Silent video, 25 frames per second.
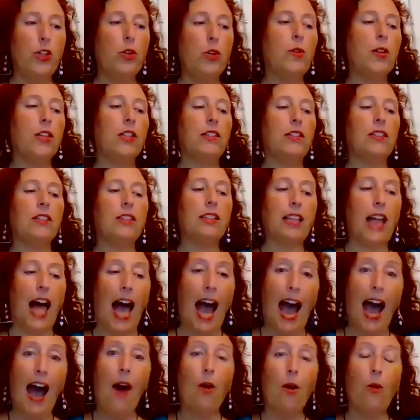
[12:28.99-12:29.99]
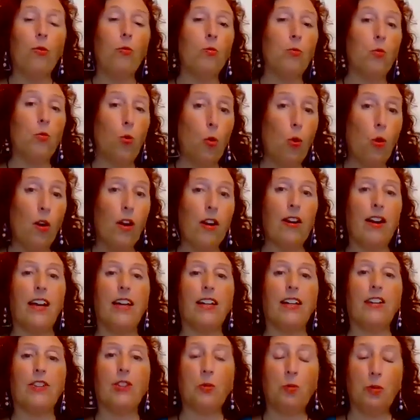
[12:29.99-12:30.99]
You can allow more
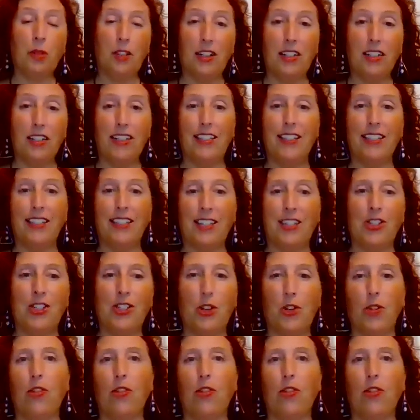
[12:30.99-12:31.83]
experience into